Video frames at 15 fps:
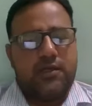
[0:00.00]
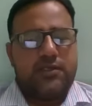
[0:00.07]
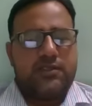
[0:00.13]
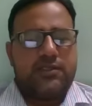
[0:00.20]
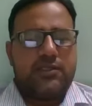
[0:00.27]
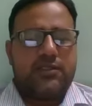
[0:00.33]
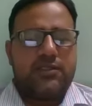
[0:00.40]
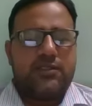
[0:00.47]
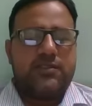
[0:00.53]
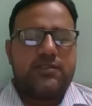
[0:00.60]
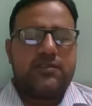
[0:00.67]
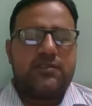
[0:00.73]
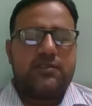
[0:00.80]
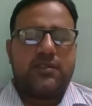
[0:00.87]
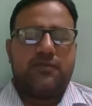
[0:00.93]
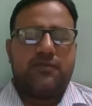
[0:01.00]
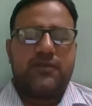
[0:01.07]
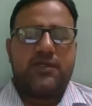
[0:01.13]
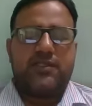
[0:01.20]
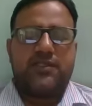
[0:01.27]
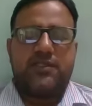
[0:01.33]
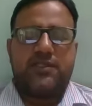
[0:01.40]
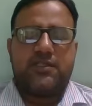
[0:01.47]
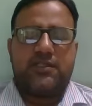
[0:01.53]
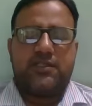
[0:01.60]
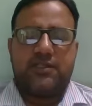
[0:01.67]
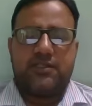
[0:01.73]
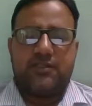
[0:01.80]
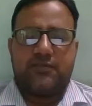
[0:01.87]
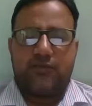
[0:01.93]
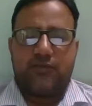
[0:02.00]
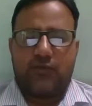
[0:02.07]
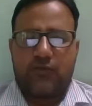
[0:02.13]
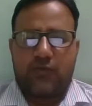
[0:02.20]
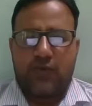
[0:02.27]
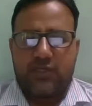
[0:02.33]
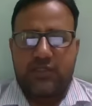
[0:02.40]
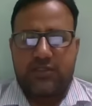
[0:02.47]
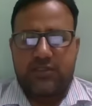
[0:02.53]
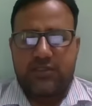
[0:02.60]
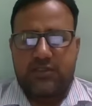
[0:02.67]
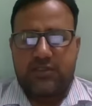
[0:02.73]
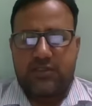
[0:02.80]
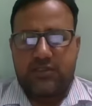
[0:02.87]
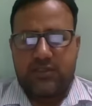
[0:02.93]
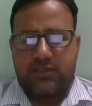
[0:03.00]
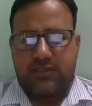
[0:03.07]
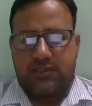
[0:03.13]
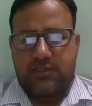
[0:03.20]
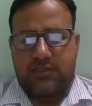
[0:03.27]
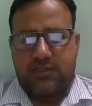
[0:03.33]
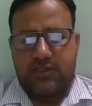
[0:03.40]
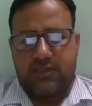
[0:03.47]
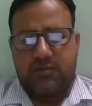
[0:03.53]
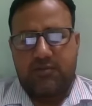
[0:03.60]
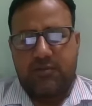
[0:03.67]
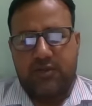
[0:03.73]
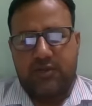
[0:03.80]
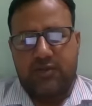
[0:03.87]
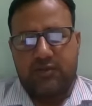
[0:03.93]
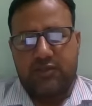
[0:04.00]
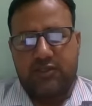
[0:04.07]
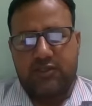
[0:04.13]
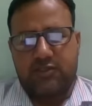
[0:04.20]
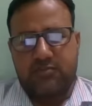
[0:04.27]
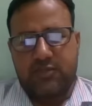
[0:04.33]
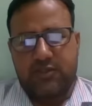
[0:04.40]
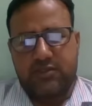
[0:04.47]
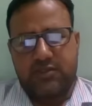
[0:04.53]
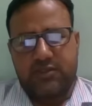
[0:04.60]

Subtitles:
Seasons, the best seasons for productions is November to December,